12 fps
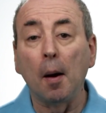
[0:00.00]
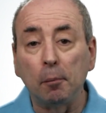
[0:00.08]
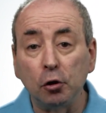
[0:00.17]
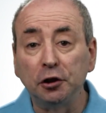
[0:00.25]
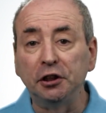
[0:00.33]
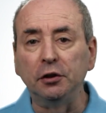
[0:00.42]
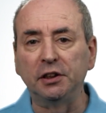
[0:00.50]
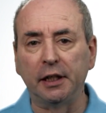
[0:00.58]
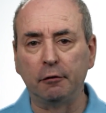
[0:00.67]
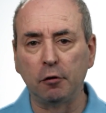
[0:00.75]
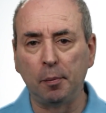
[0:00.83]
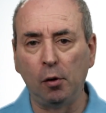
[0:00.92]

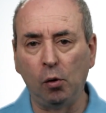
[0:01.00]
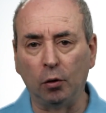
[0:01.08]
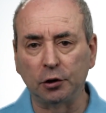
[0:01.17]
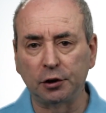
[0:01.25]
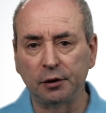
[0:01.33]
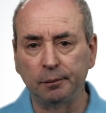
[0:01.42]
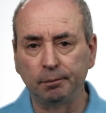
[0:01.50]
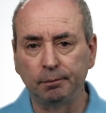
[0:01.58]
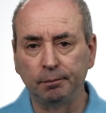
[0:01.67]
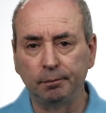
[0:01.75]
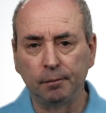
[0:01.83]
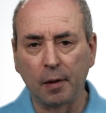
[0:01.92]
producing reports,
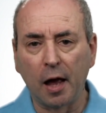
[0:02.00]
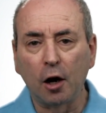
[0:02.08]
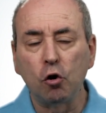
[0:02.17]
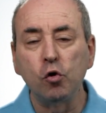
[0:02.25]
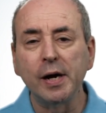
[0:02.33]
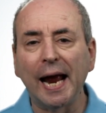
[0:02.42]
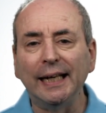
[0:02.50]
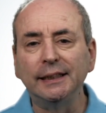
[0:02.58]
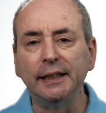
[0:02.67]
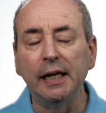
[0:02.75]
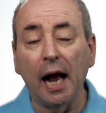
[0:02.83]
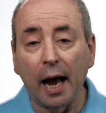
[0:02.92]

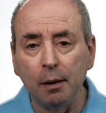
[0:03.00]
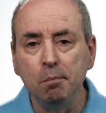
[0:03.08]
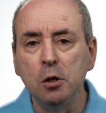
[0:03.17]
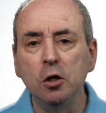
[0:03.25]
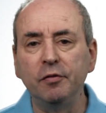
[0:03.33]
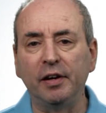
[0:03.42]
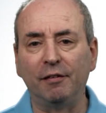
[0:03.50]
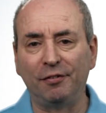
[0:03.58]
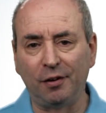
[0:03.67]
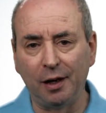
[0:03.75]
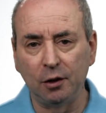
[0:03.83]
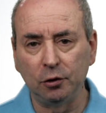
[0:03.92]
creating and moving
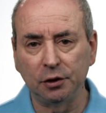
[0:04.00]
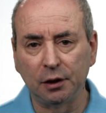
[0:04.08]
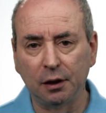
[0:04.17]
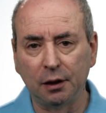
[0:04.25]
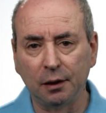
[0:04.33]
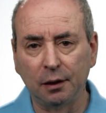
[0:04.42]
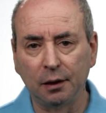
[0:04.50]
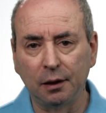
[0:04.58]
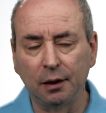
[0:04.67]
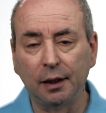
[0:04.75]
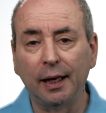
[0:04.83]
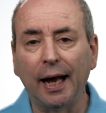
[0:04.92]
files,
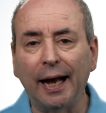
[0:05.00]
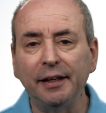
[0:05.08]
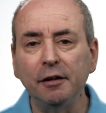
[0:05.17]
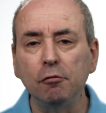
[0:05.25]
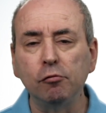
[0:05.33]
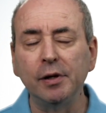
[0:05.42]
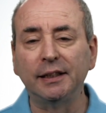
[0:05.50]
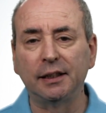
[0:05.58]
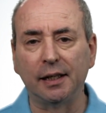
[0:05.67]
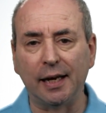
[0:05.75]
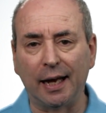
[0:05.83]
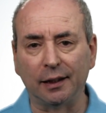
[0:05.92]
and in
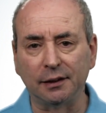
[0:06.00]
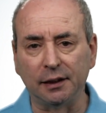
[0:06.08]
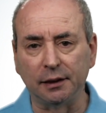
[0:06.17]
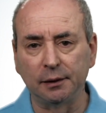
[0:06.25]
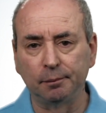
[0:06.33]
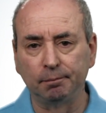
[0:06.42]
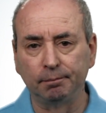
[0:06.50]
risk analysis.